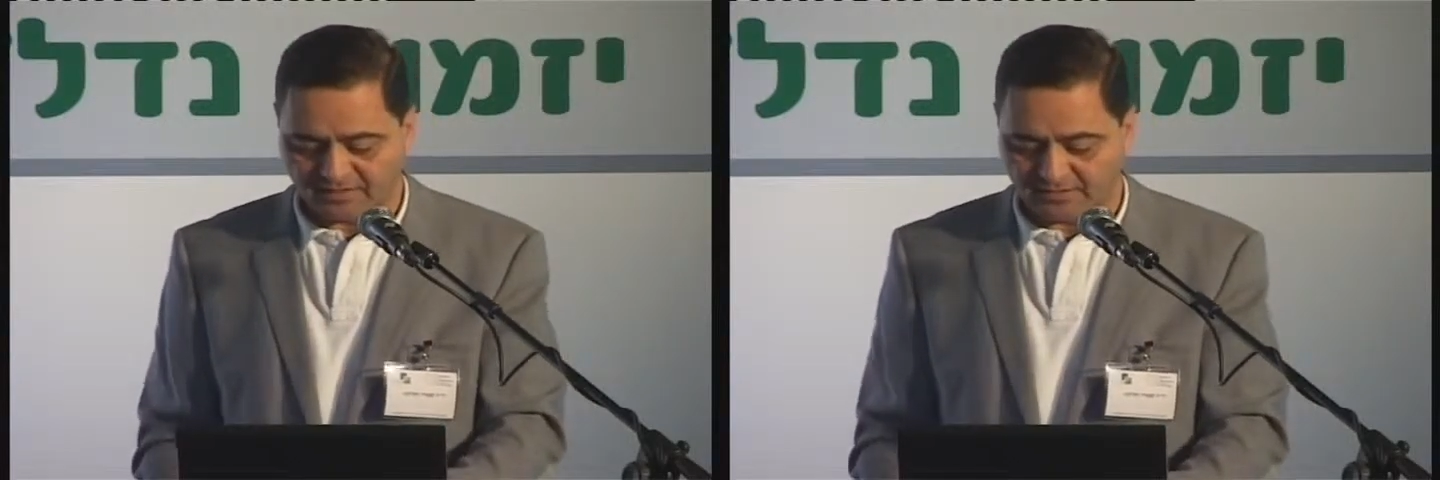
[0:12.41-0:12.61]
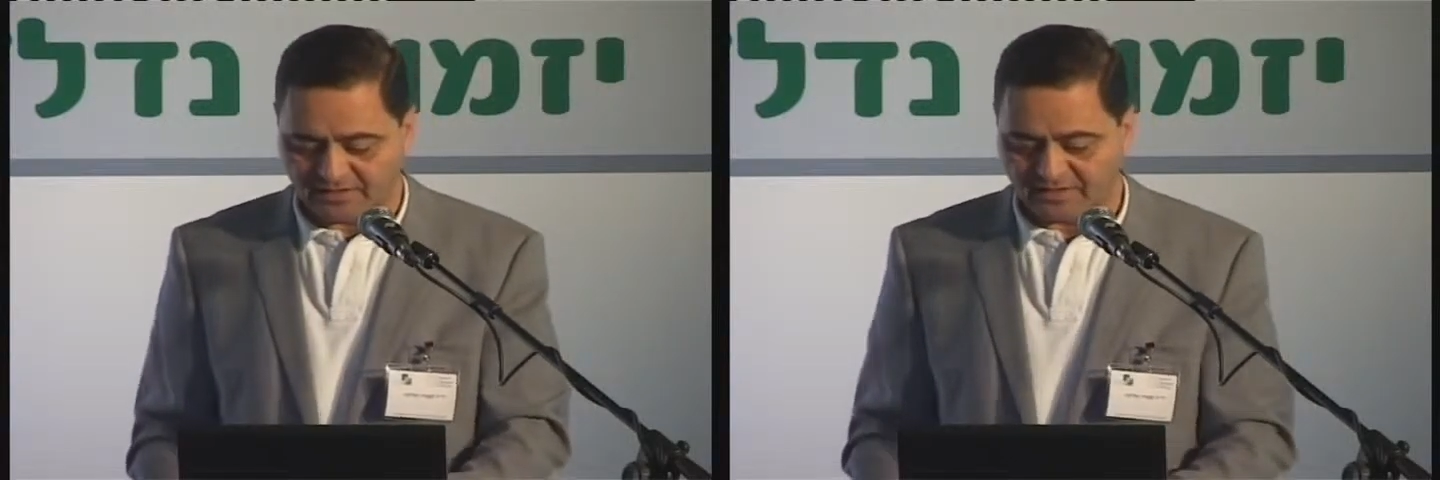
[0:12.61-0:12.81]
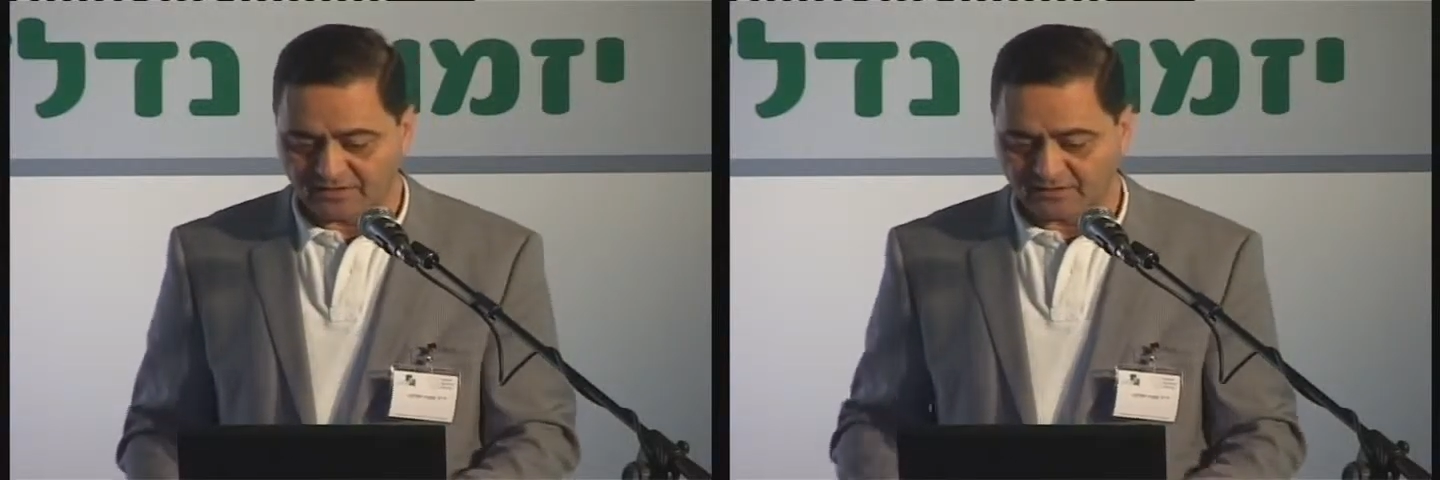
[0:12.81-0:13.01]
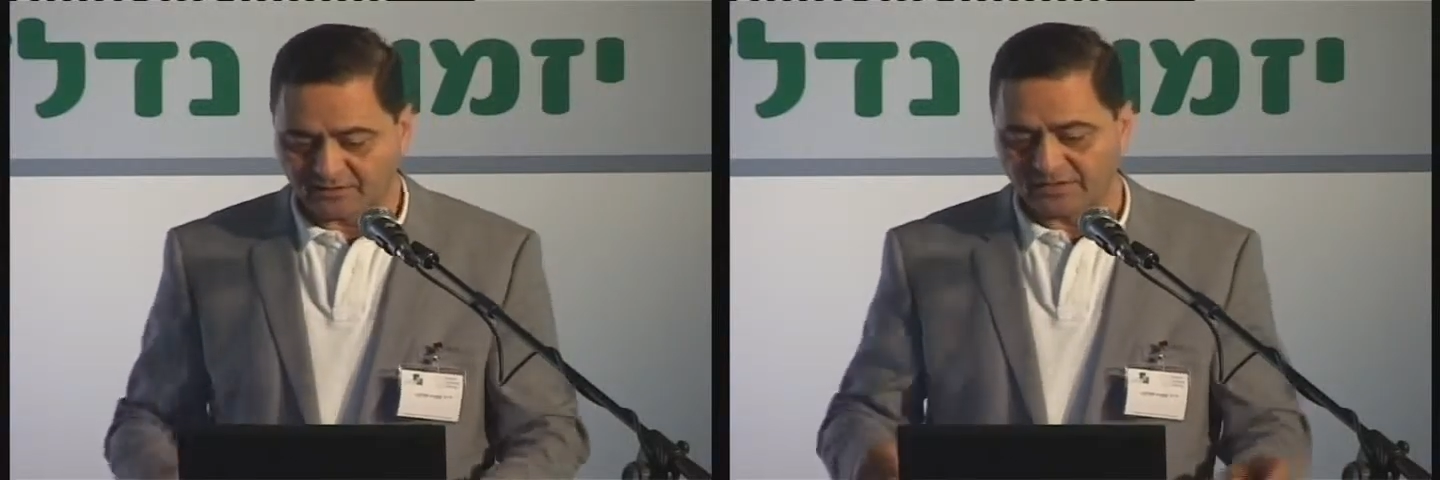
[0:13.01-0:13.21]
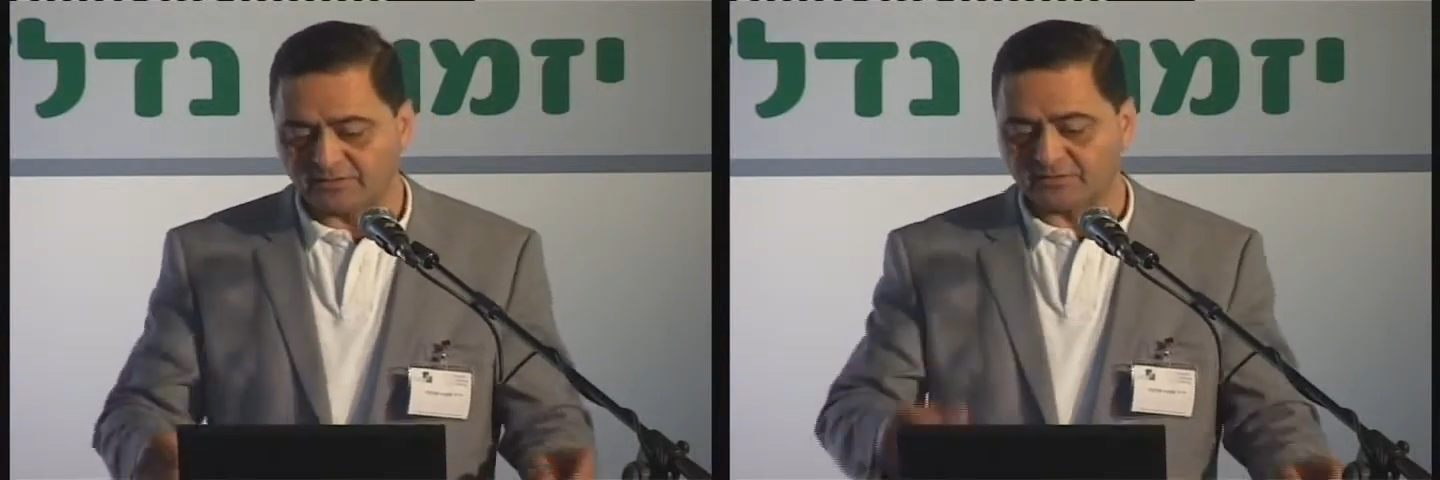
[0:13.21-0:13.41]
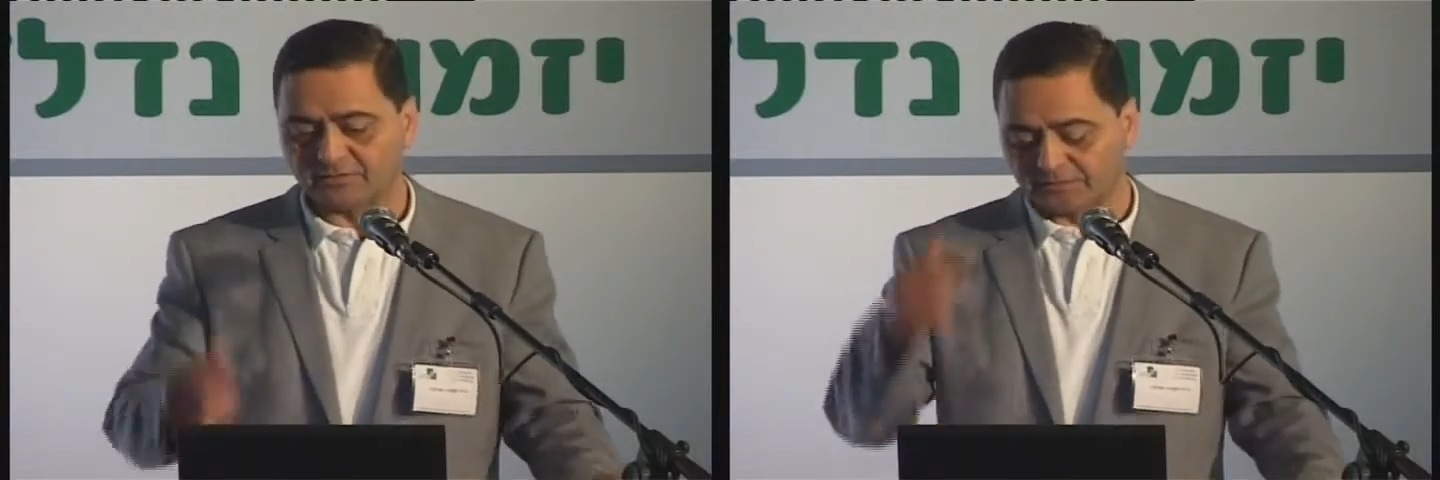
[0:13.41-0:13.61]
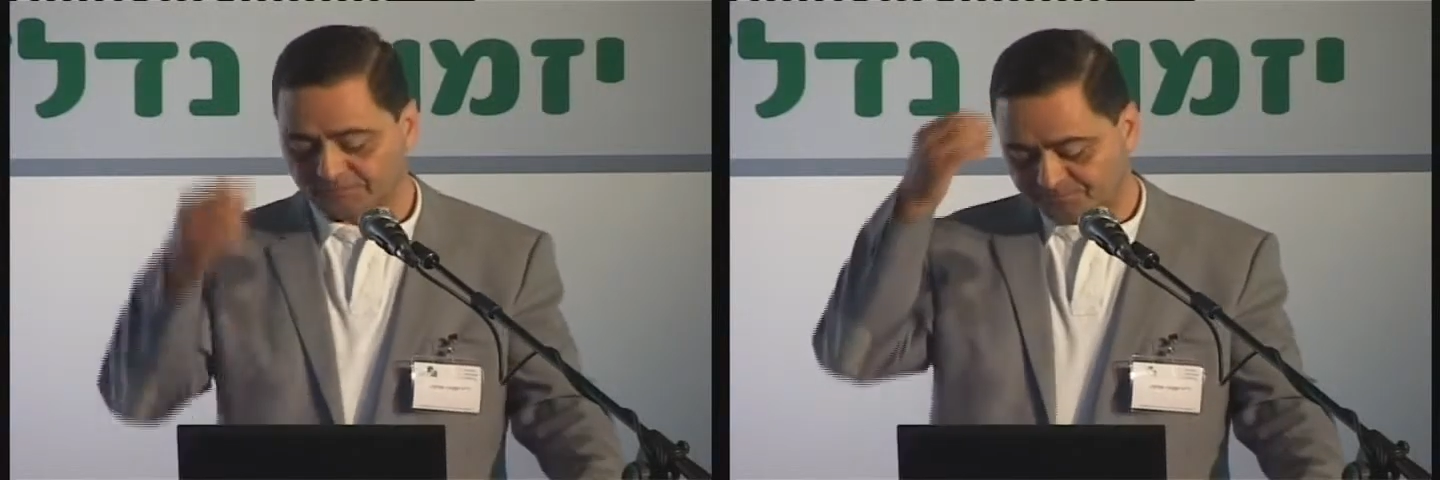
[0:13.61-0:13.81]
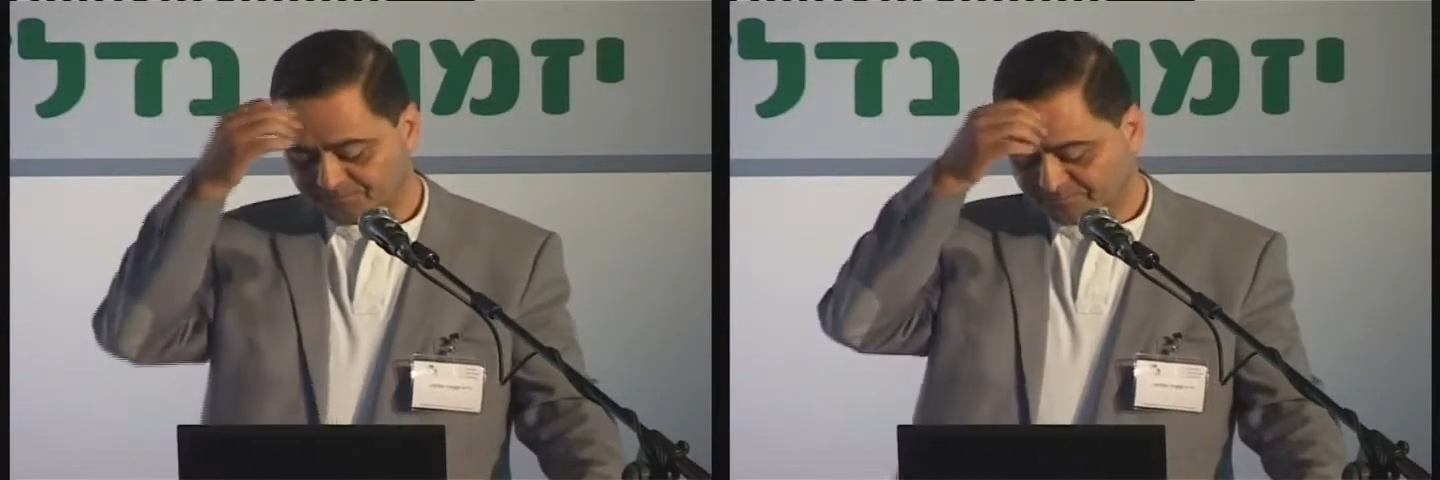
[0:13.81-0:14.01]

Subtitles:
we can go into